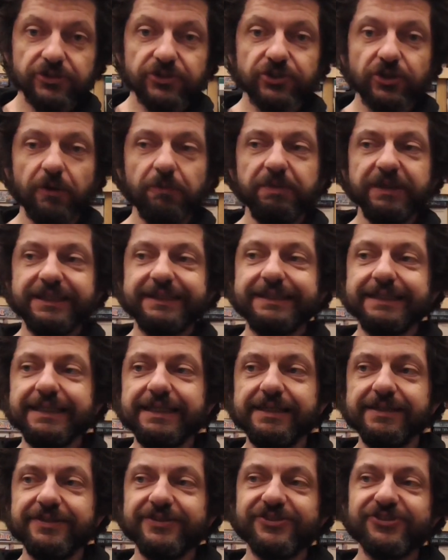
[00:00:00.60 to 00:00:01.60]
Zombie
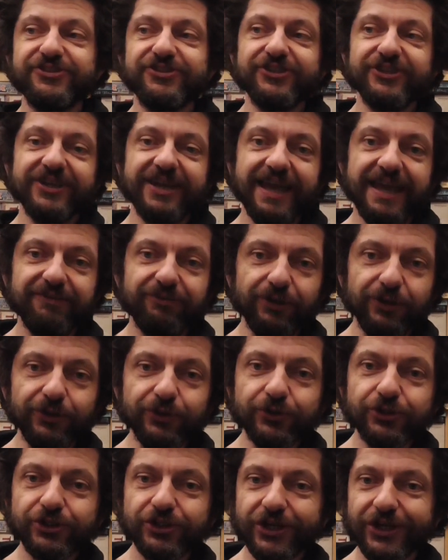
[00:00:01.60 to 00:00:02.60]
Teenz
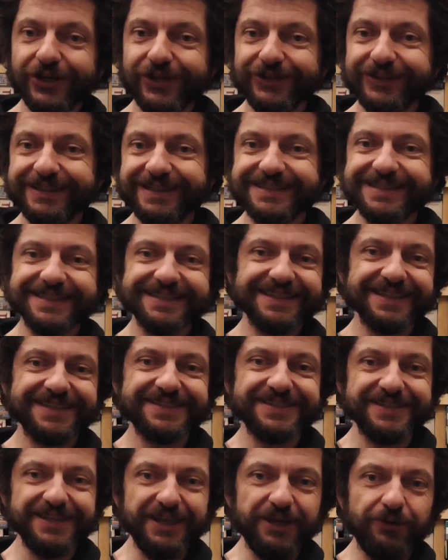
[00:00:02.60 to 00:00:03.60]
Evolution. This is the
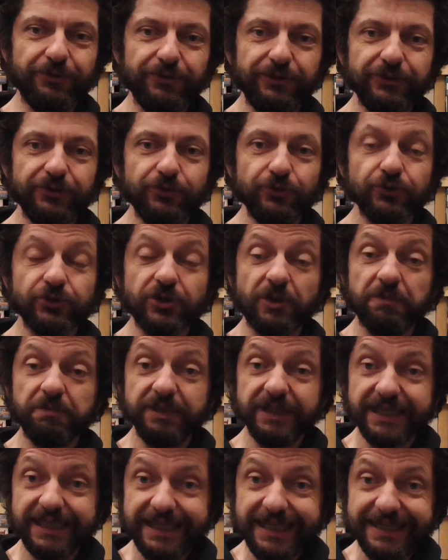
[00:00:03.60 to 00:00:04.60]
sequel to
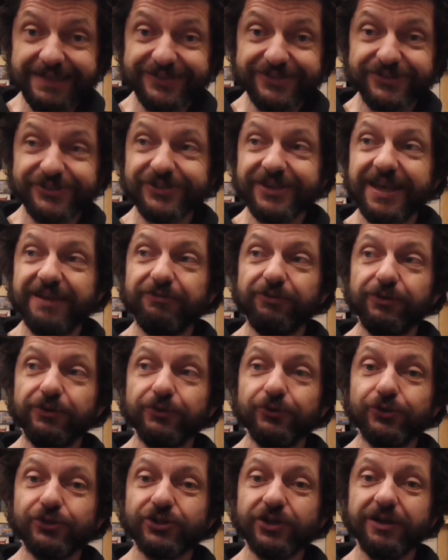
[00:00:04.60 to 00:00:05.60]
Zombie Kidz
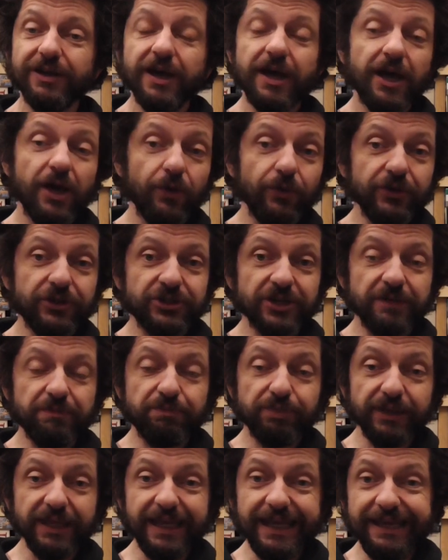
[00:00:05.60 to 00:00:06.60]
Evolution, which I
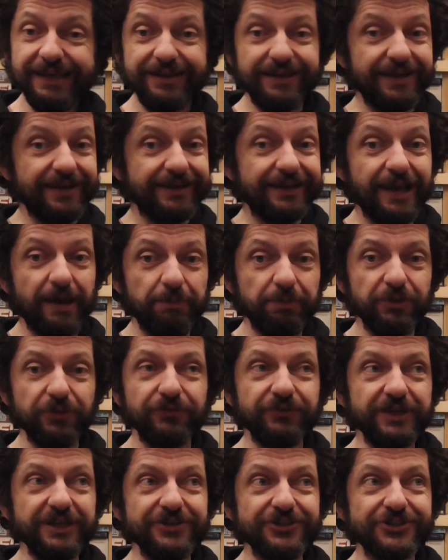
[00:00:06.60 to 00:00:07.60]
played a couple
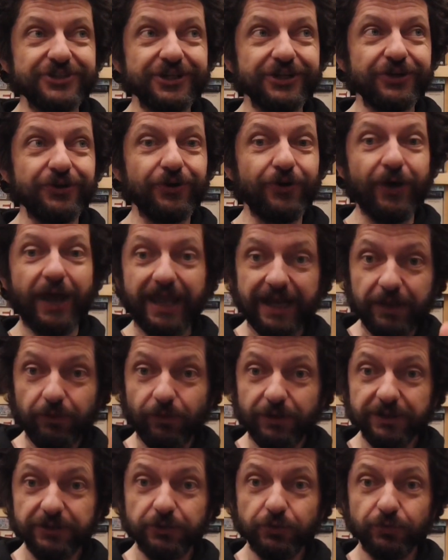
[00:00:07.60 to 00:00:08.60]
of years ago and I
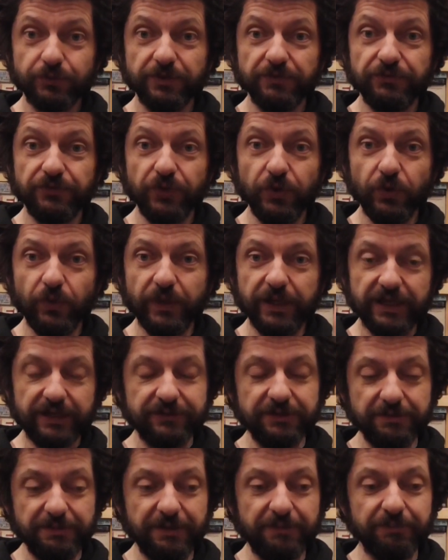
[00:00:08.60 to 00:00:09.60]
wanted to review it. I
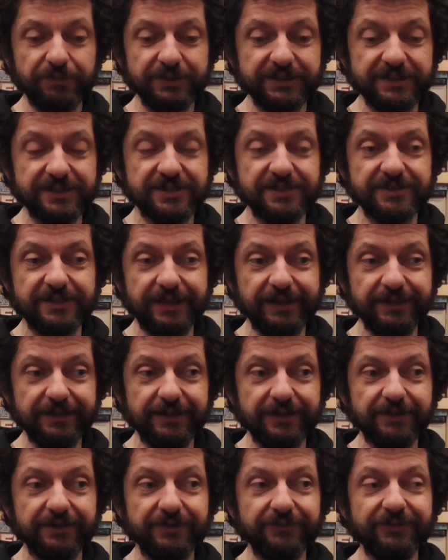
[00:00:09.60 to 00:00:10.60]
remember
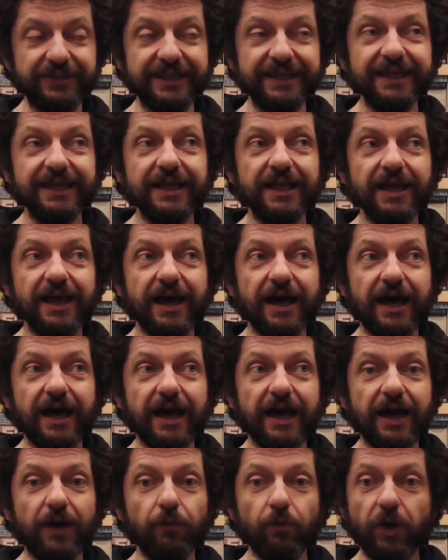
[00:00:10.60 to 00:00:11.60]
distinctly
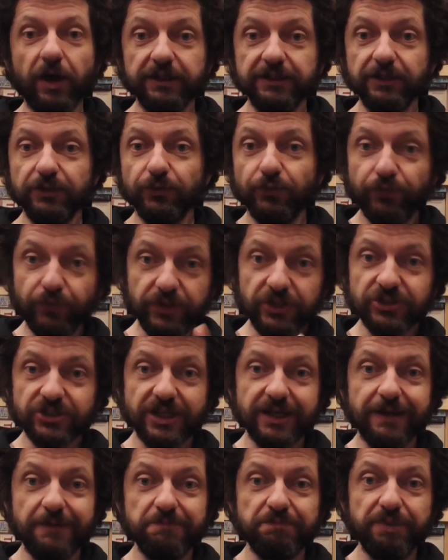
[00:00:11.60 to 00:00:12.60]
uh, wanted to finish
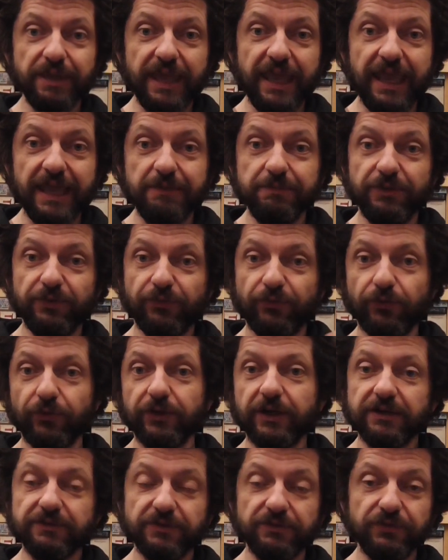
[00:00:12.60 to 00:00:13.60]
the campaign
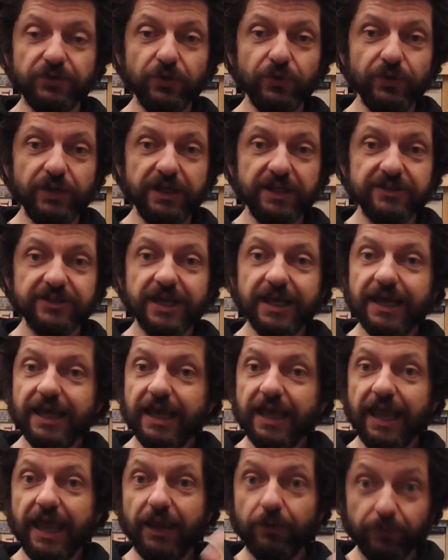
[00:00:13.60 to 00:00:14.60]
before I reviewed it.
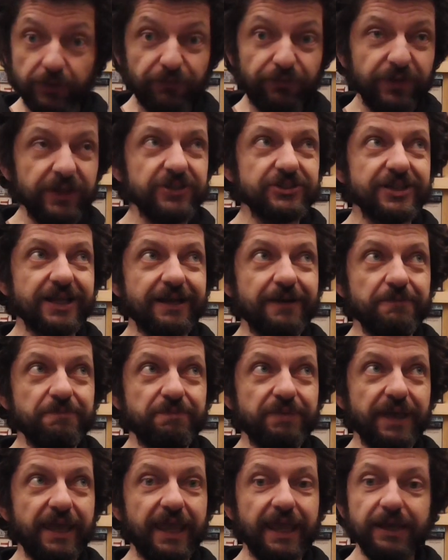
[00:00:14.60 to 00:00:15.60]
And we finished the
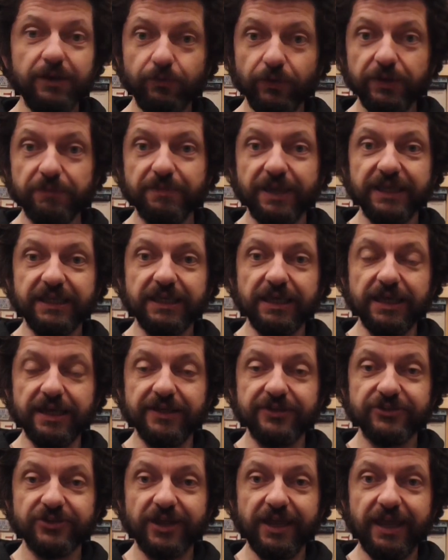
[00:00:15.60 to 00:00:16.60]
campaign with my
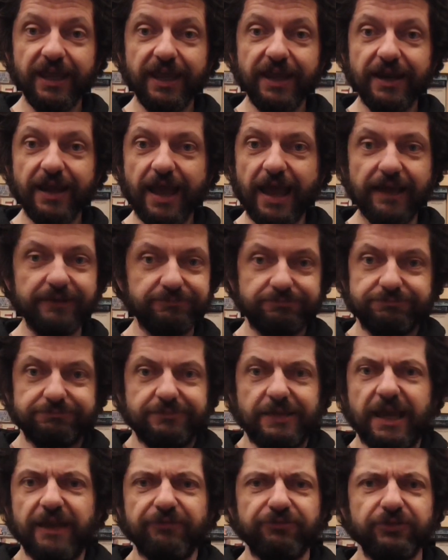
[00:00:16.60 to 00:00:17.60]
kids and I,
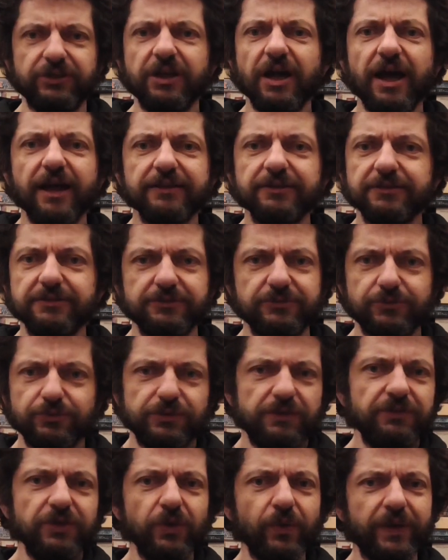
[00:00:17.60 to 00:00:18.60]
I forgot
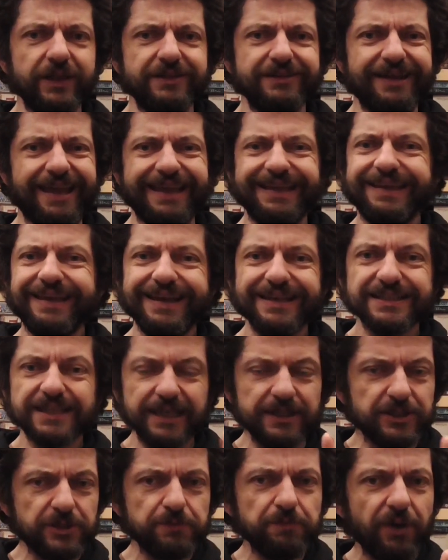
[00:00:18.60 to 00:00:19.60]
to review it. I guess
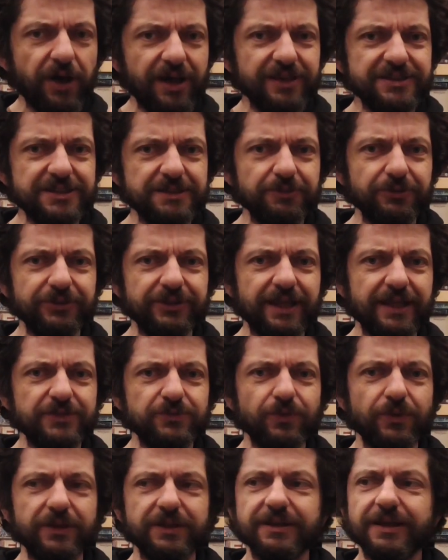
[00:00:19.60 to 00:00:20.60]
it's possible
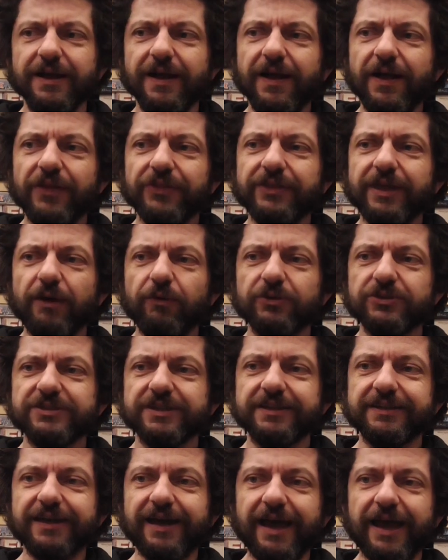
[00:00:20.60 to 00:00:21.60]
that's what that was
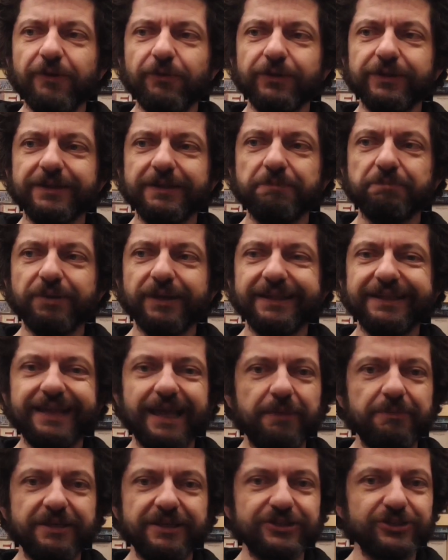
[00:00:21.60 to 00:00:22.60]
the time when the
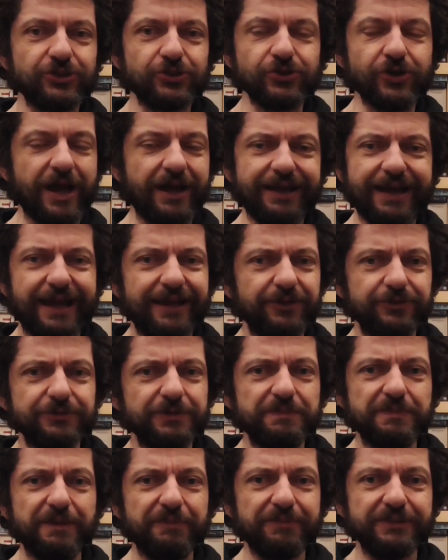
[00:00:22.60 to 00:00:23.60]
pandemic struck. I don't
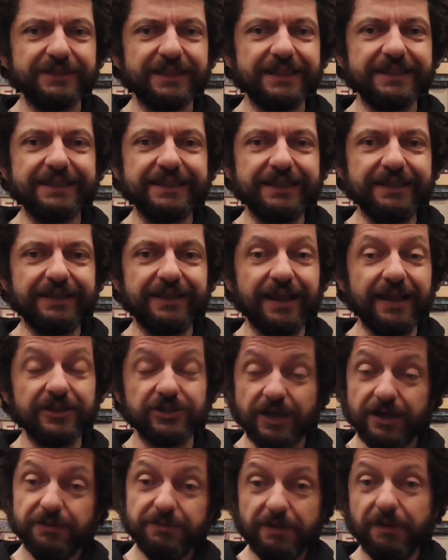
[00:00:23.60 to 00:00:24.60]
remember the
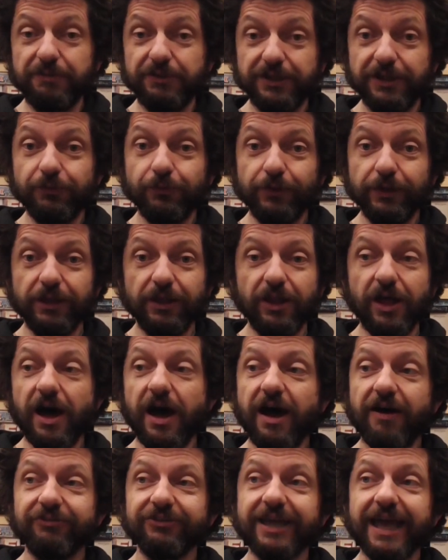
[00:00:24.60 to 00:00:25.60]
details. I remember that we
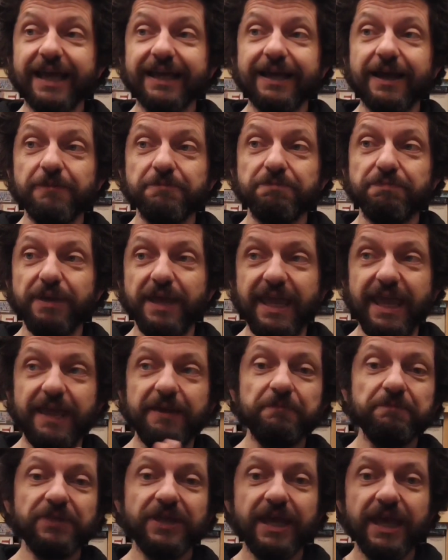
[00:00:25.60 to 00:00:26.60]
loved that
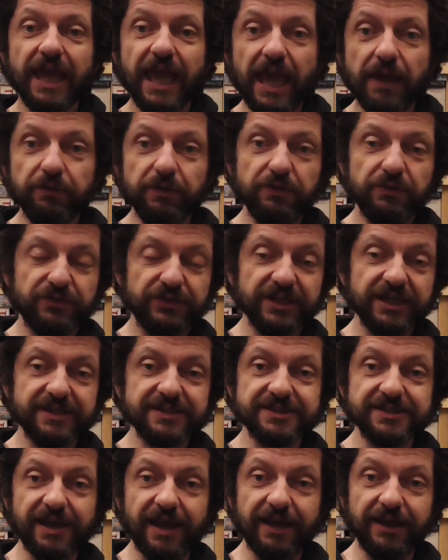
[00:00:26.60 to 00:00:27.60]
campaign and we were very
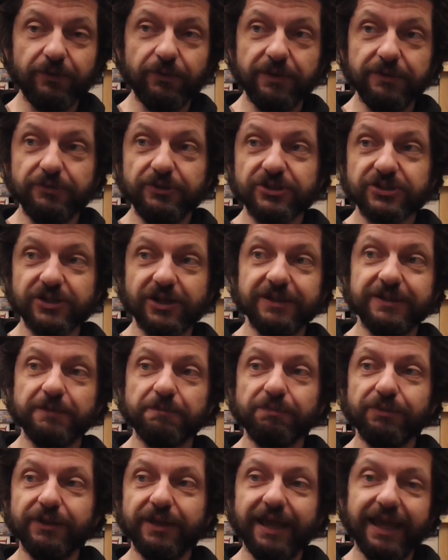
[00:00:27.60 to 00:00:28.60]
excited when we
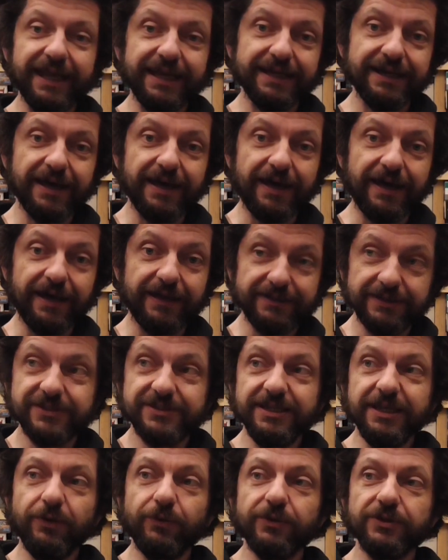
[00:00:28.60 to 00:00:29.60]
started playing uh, the
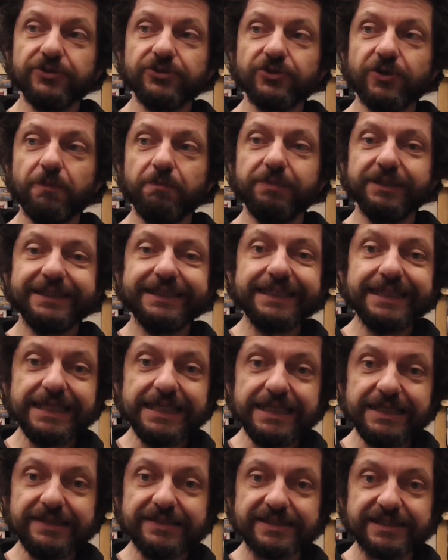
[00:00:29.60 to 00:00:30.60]
sequel, Zombie
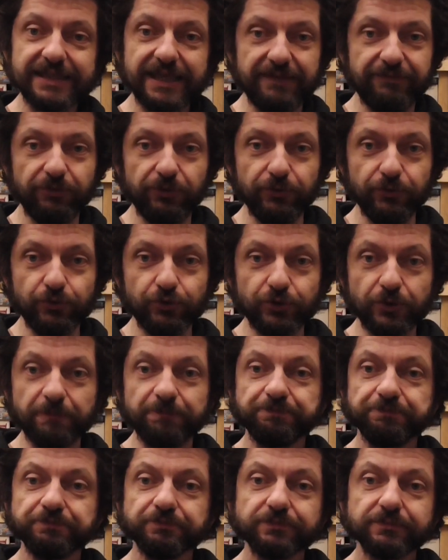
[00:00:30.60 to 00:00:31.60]
Teenz
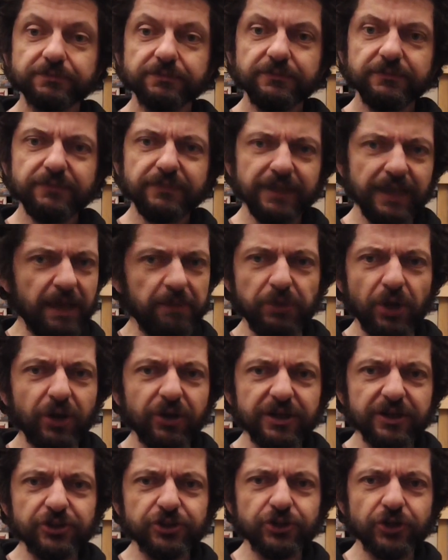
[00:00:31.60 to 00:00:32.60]
Evolution. I'm not
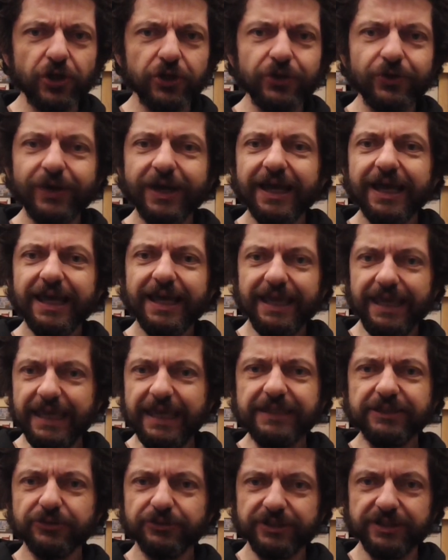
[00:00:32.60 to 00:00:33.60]
going to show you
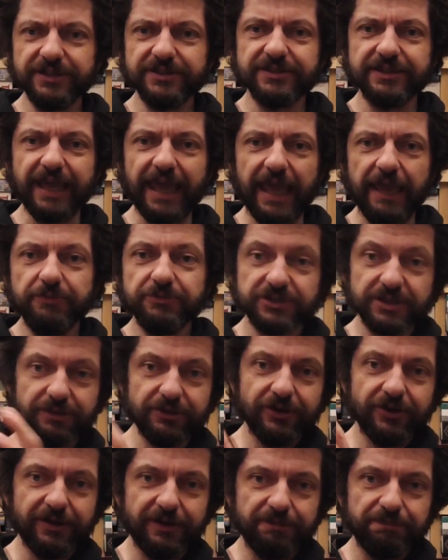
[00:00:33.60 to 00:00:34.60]
either of these games.
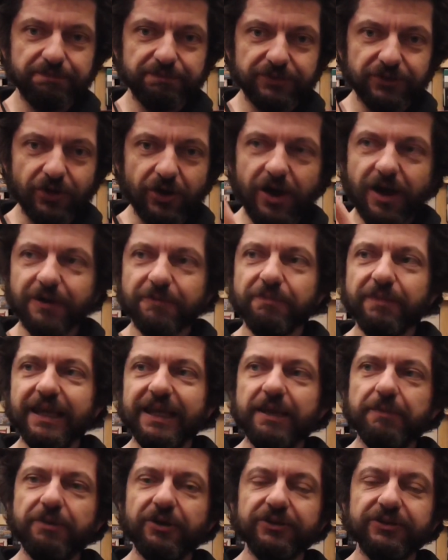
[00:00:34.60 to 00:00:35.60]
I'm going to talk
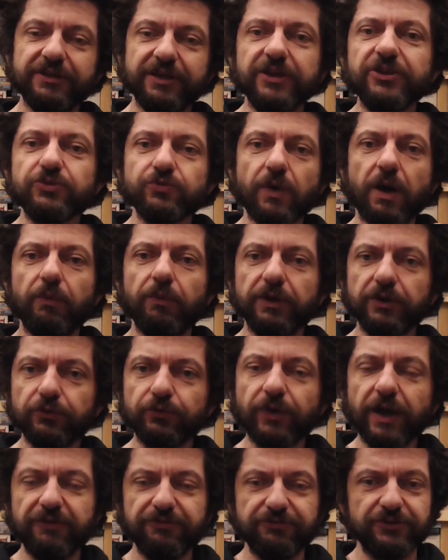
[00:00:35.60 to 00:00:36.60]
mainly about this one with
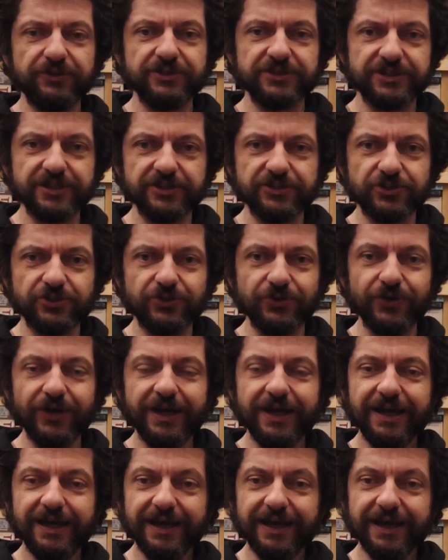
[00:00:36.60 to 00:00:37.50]
references to